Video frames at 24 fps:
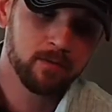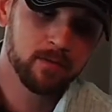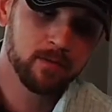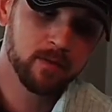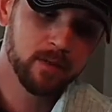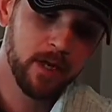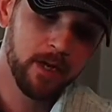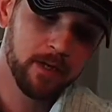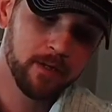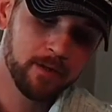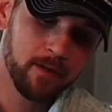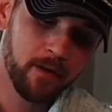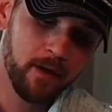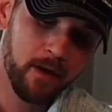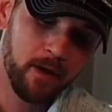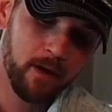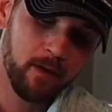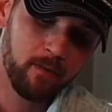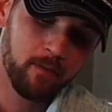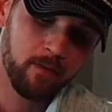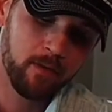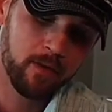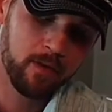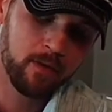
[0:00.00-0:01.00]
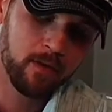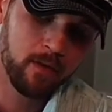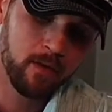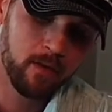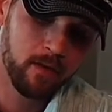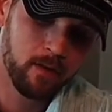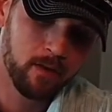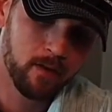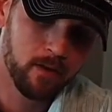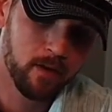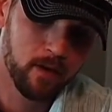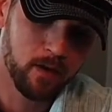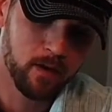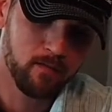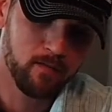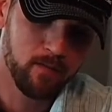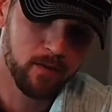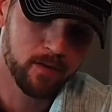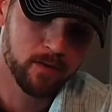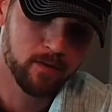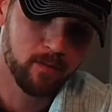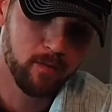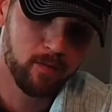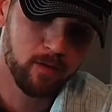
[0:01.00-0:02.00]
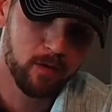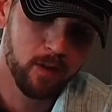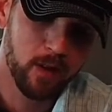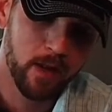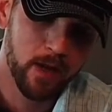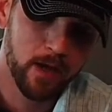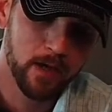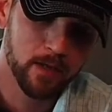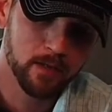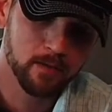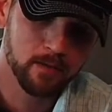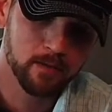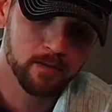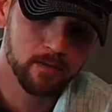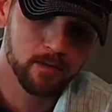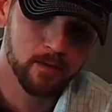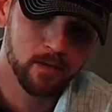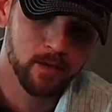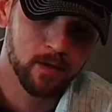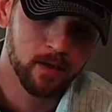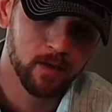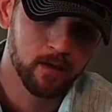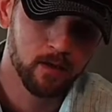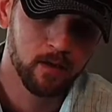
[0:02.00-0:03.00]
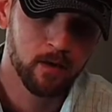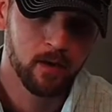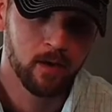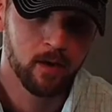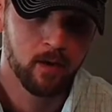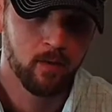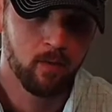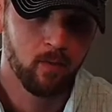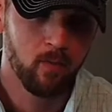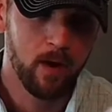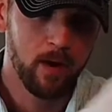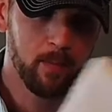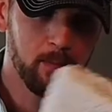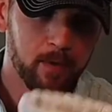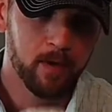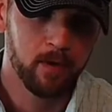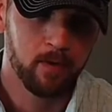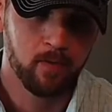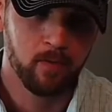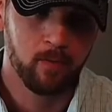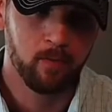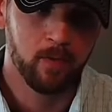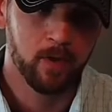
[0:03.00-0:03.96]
saturate it with the invisible glass, and then wipe it on the